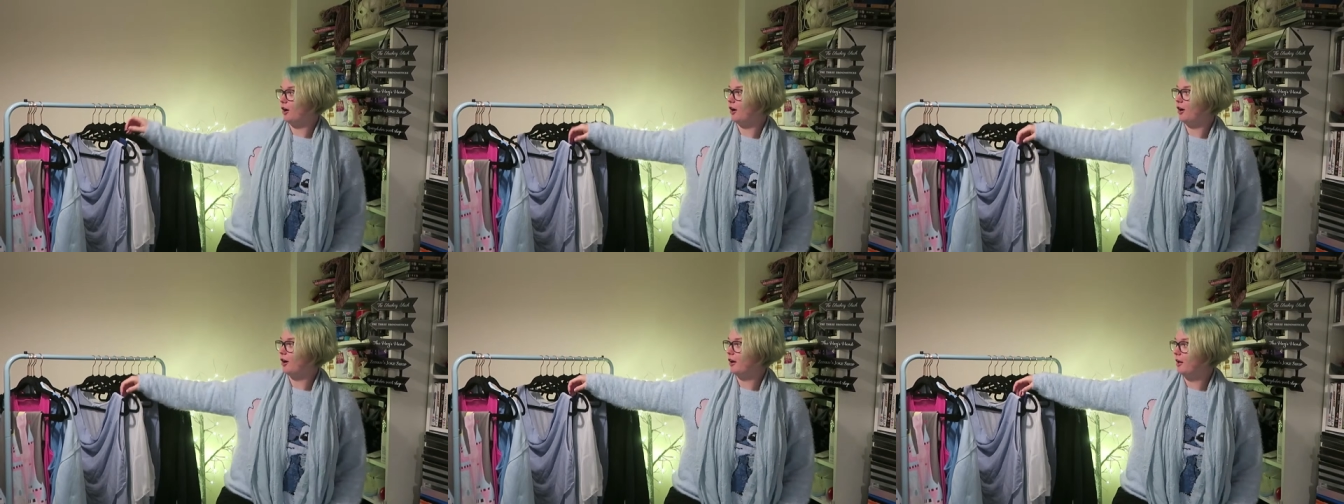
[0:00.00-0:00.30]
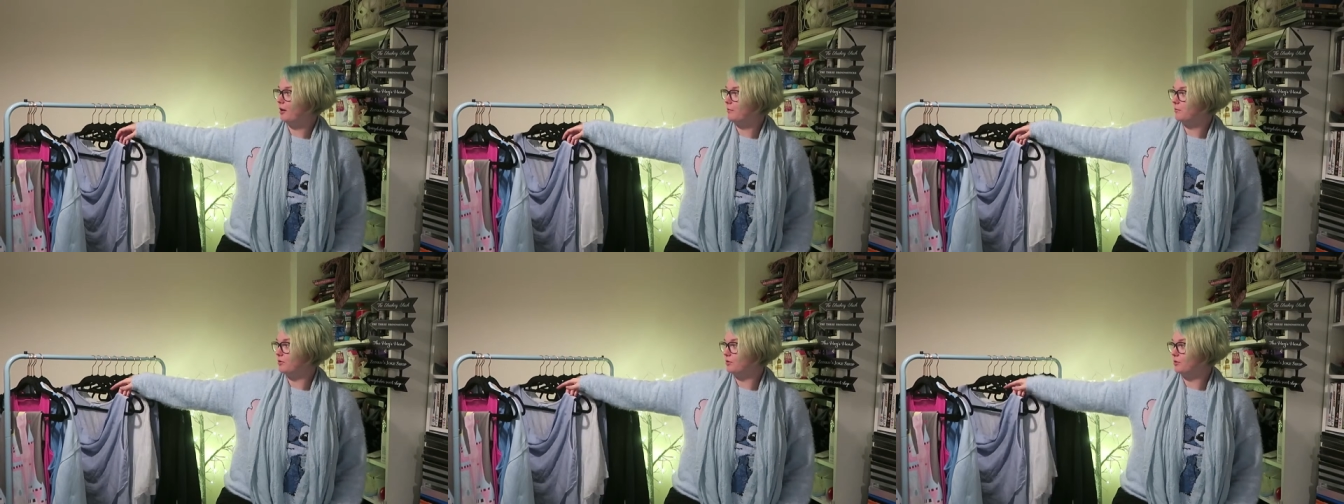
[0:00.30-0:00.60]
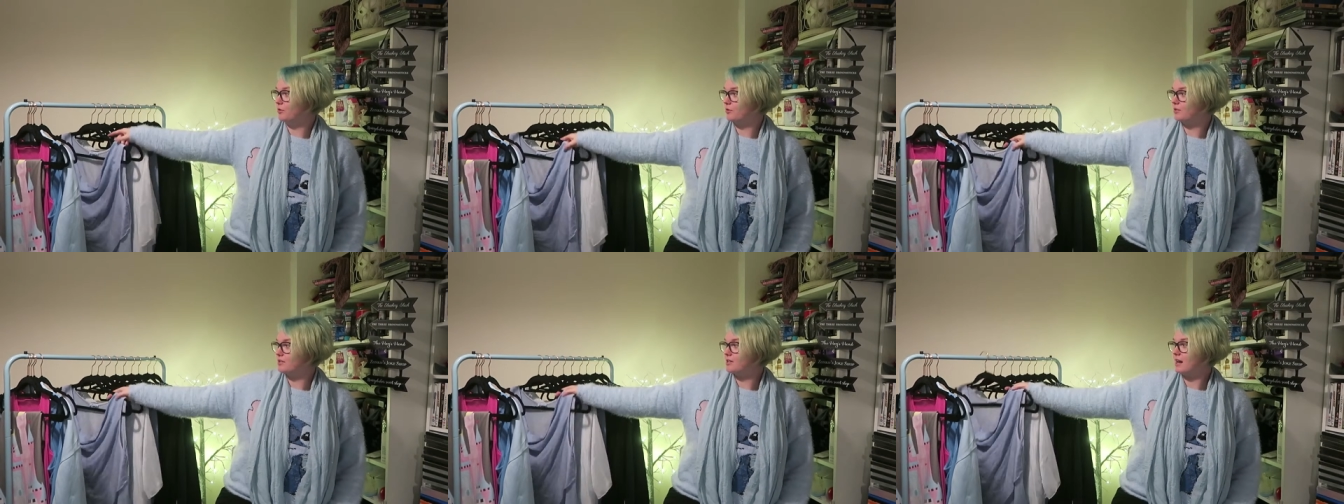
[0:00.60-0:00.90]
I
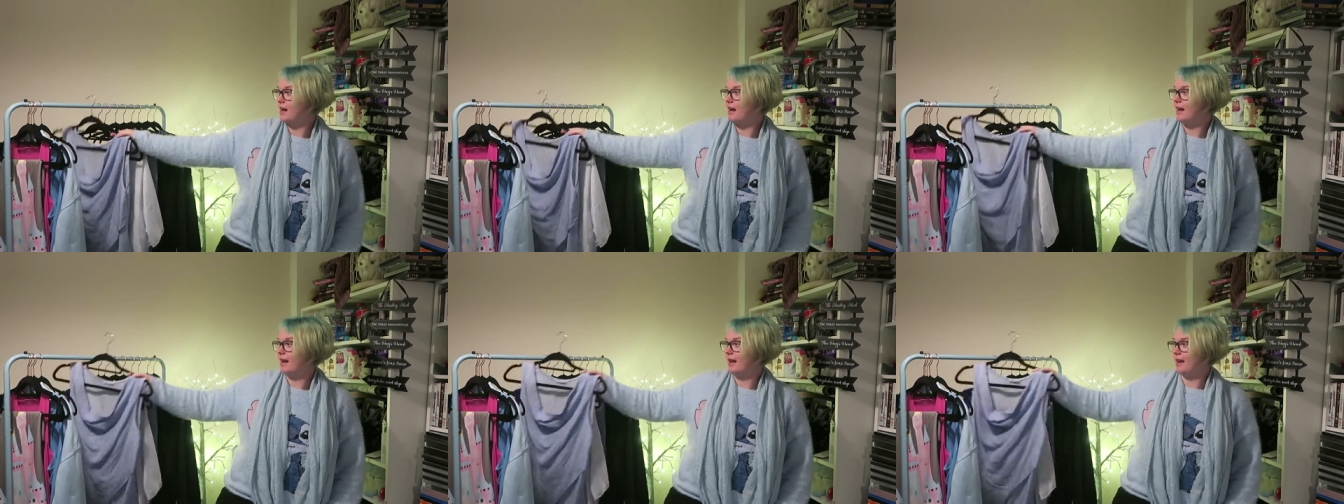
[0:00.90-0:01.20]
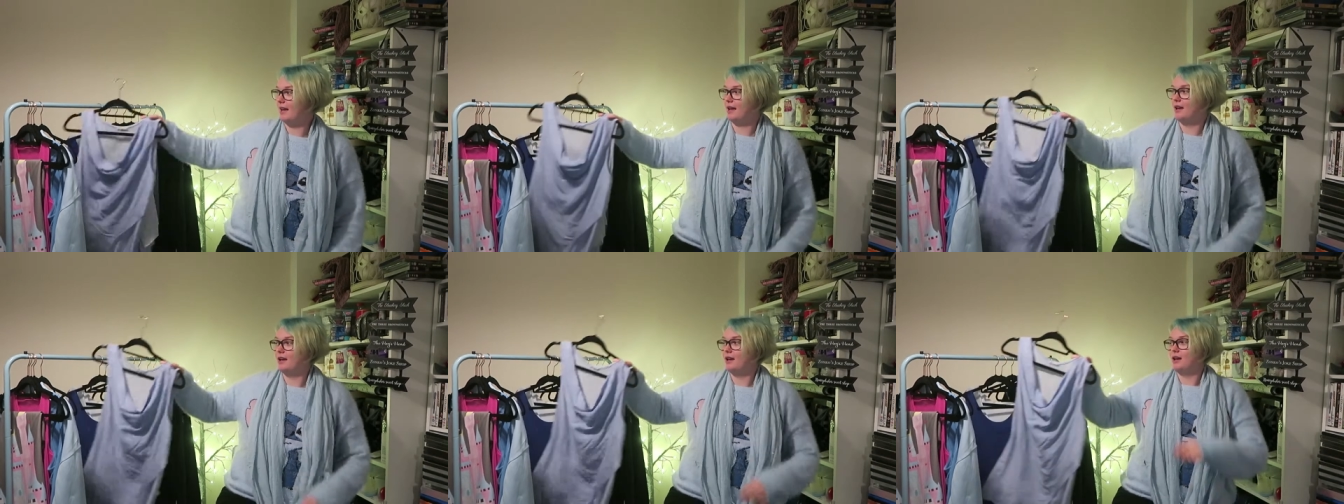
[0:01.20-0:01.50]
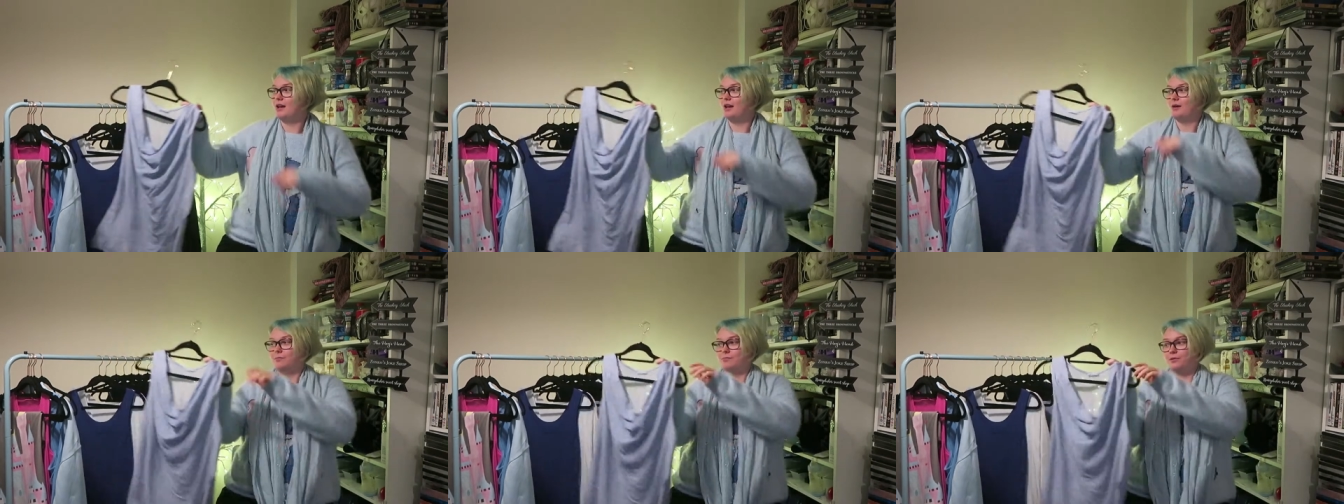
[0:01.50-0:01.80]
bought a
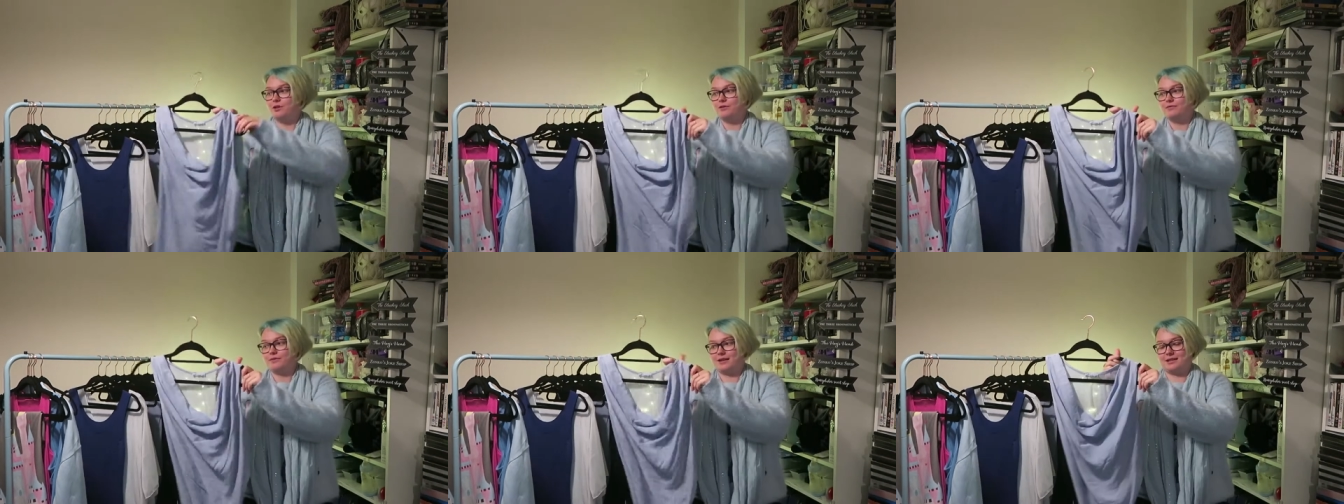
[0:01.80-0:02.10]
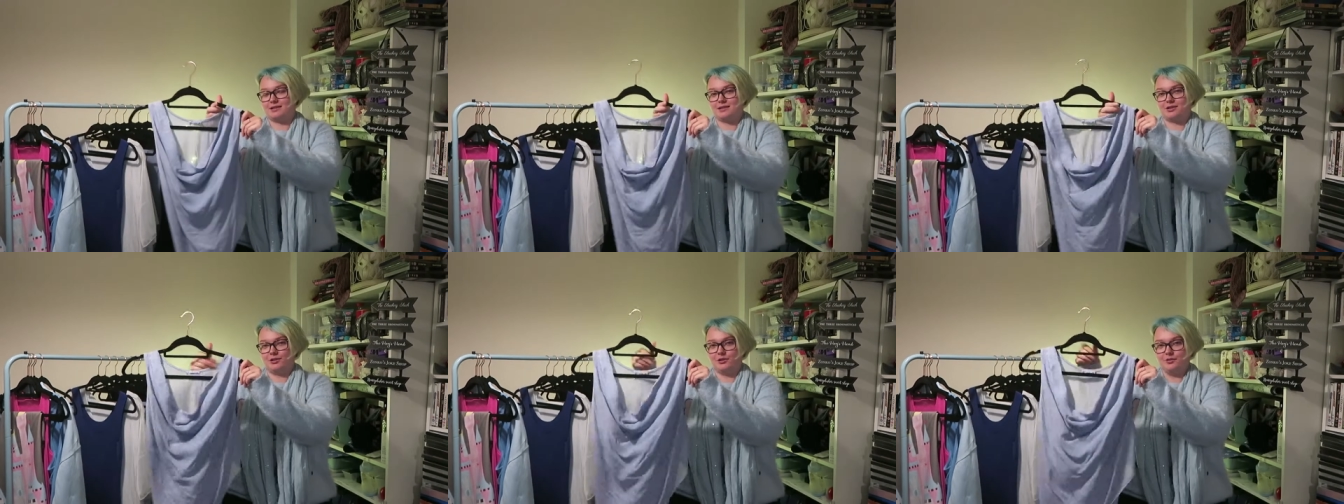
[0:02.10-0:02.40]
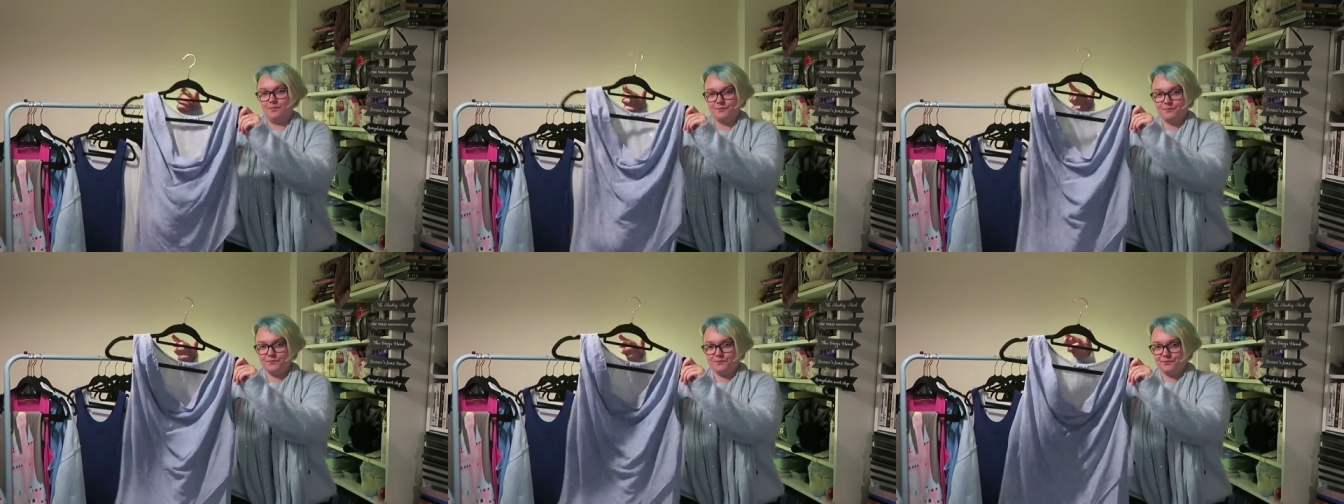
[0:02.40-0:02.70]
blue vest
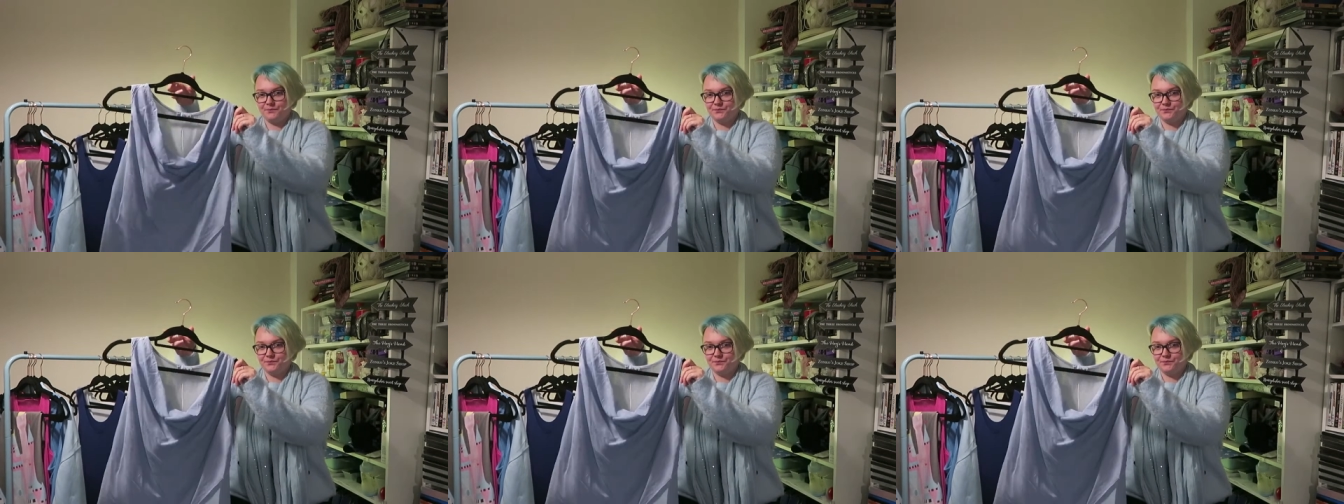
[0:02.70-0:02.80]
top,